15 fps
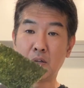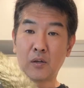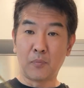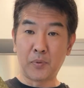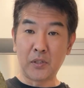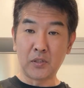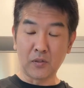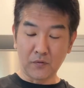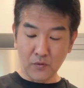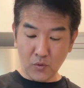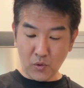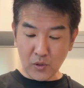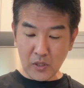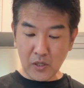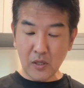a piece of
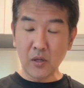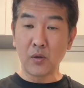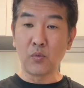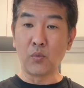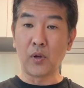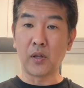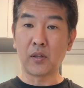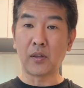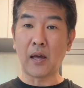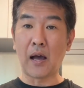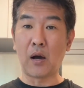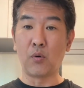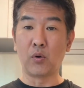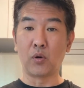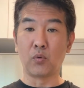nori with
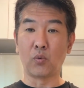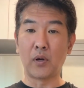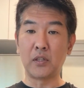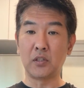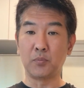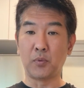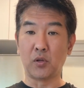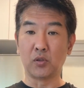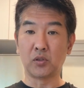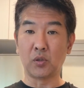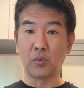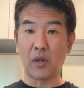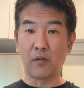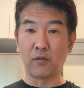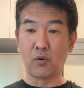our rice ball. So
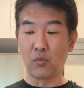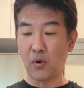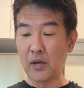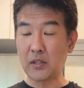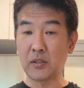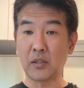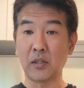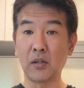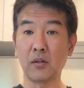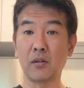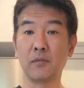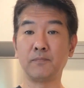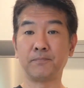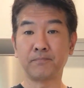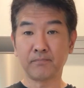we have our rice here,
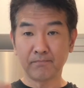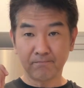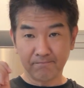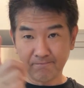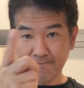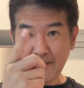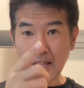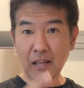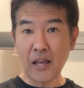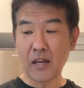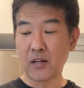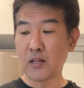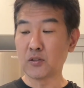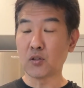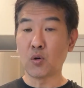
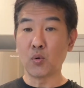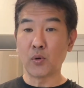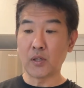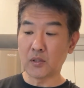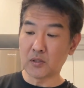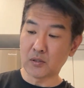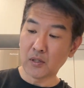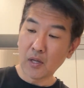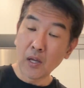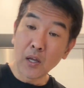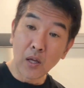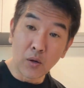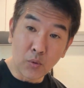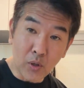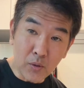and as always,
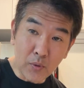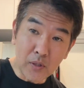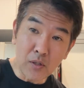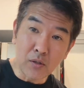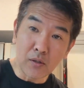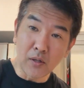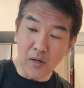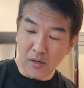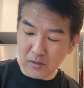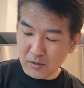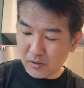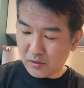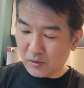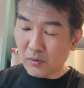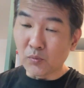what do?
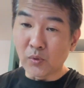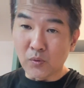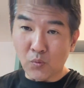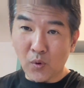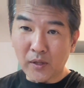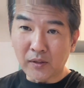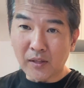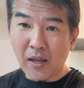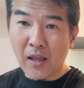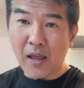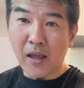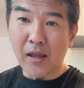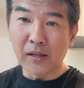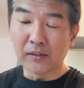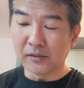Yes, we wet the
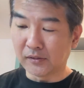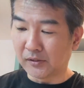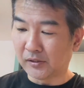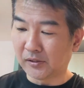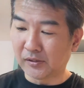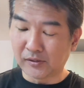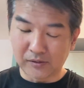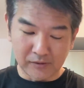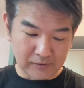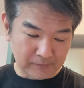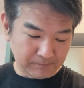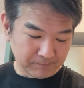hands,